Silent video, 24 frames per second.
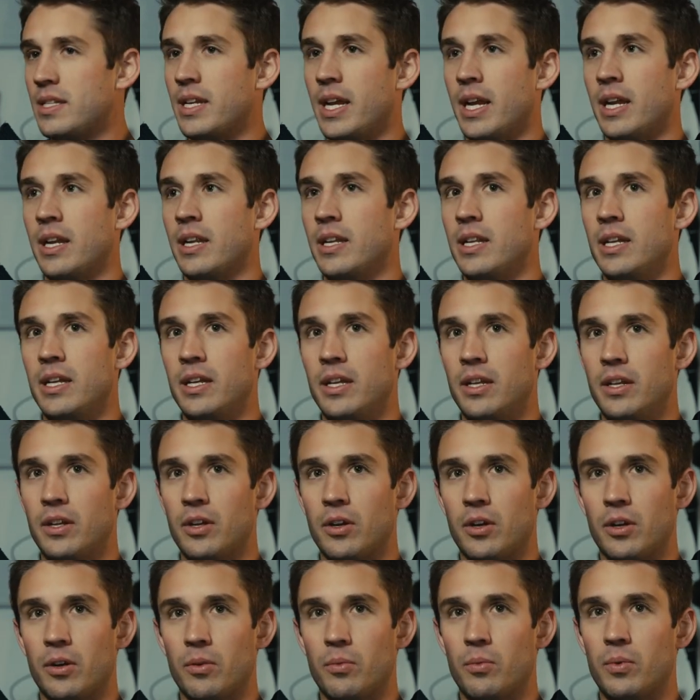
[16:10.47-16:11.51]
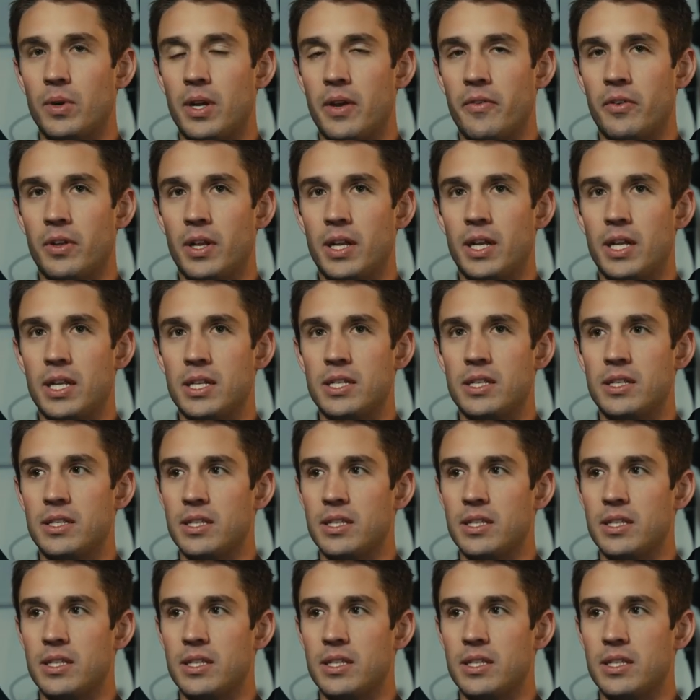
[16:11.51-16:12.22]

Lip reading: Insanity or whatever it is.